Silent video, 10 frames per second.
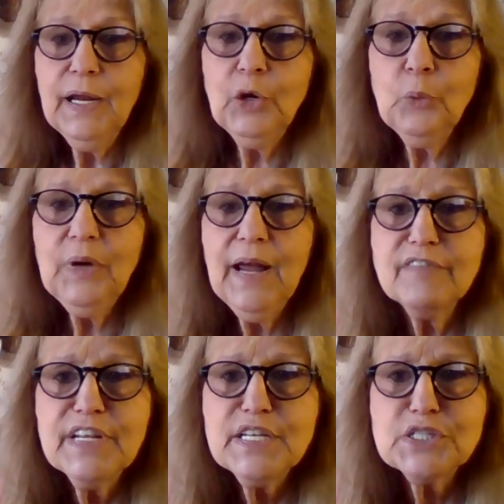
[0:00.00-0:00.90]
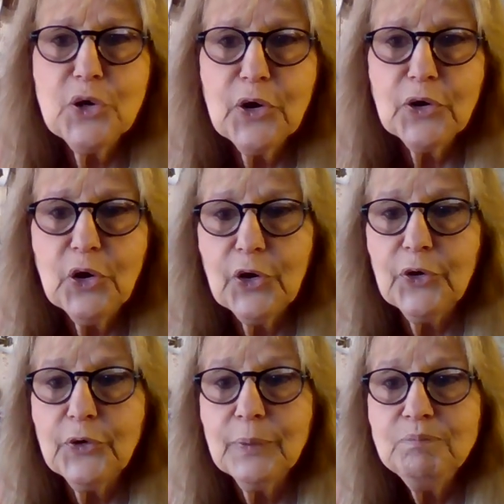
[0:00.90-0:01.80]
Here we have the star
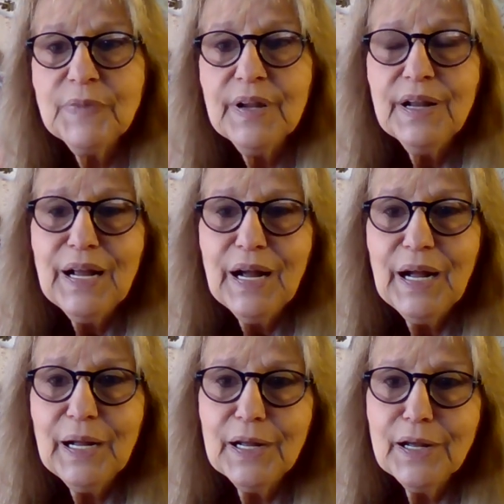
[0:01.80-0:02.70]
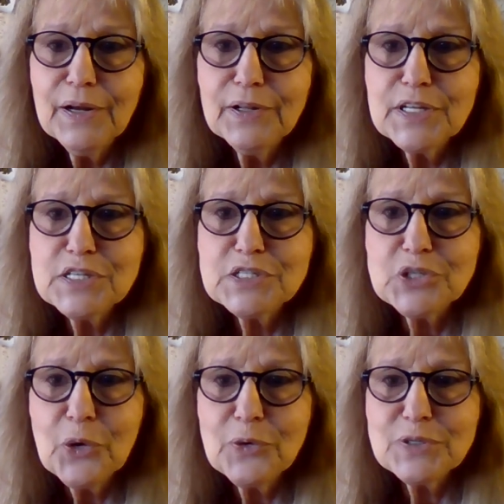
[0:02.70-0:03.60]
card. Uh, the
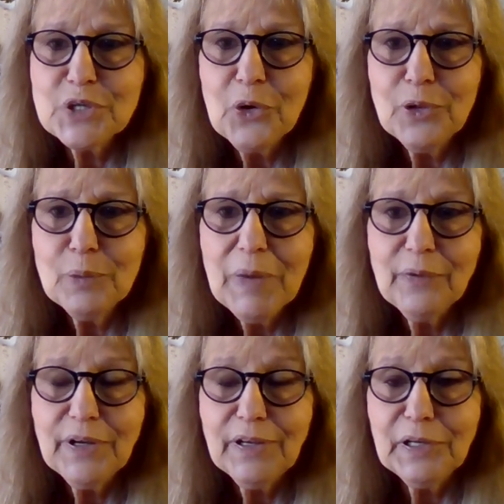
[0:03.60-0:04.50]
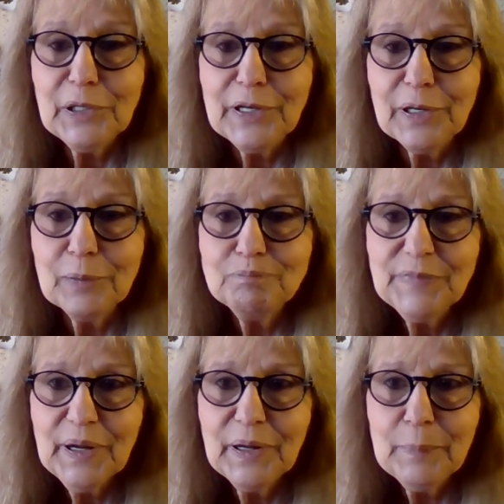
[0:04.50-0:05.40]
star is all about healing.
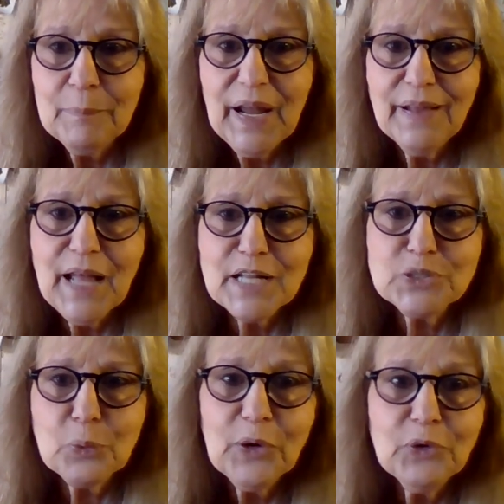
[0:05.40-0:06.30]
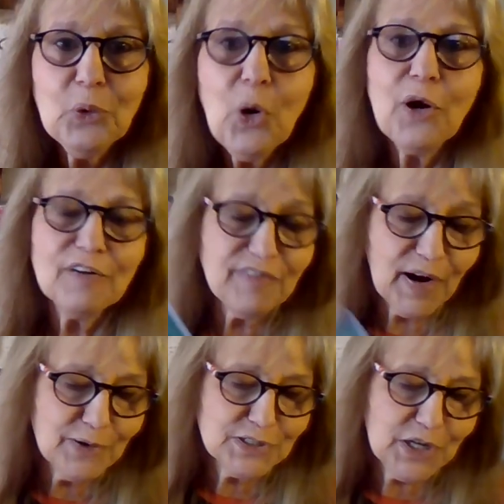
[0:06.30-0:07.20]
Um, and that's where you are,
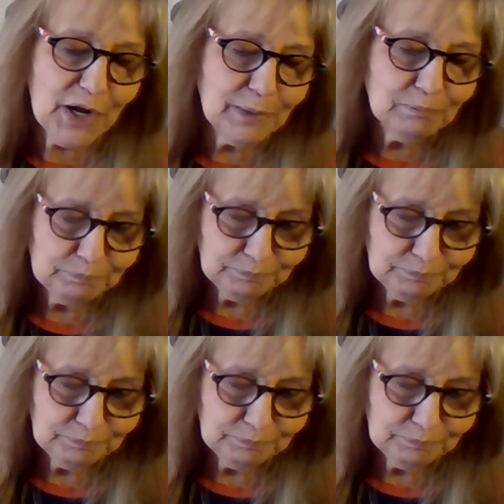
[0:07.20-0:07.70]
fire sign.